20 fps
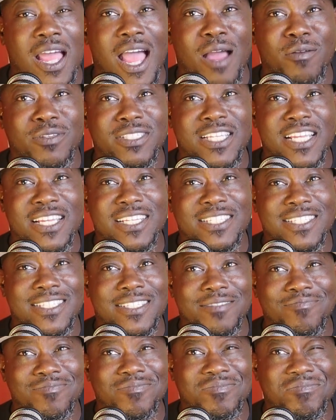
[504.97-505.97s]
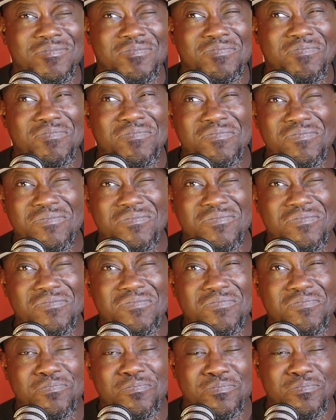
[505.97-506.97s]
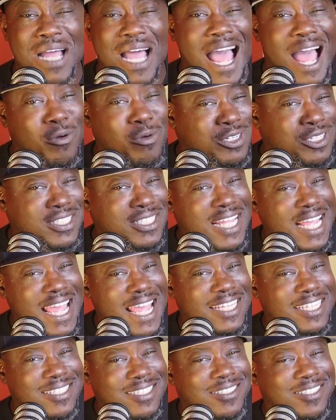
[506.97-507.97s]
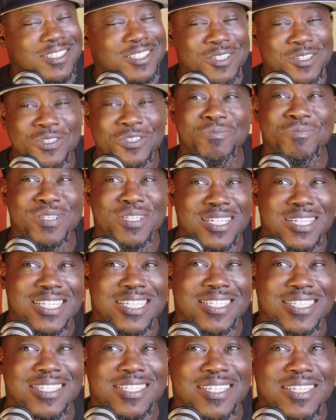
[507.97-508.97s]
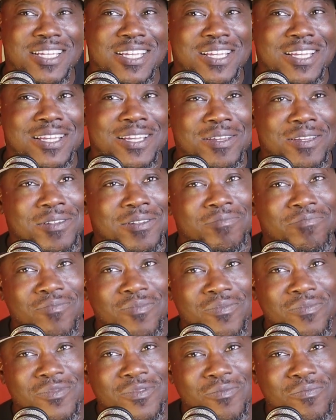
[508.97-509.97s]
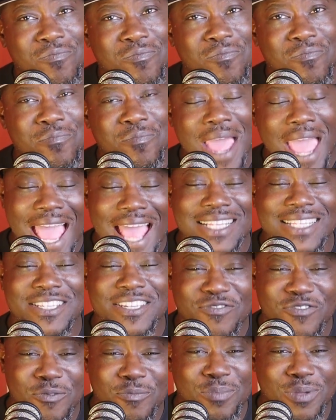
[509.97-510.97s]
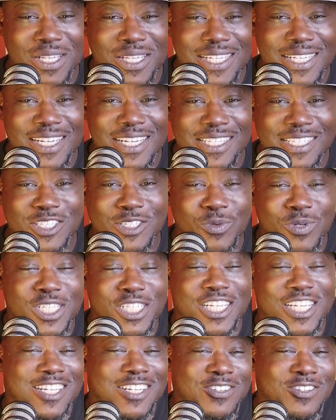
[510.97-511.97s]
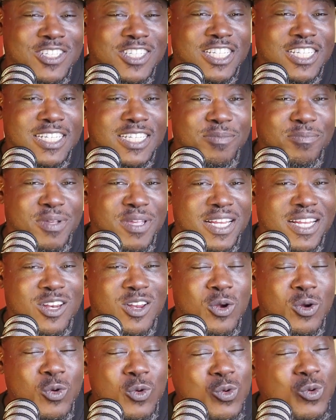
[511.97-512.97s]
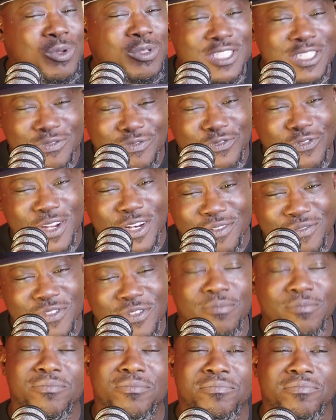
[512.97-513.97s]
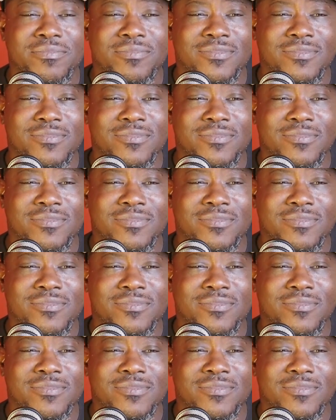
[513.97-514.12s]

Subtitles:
I would say his power set. Excuse me, his massive ability to switch energy depending on who's in front of him,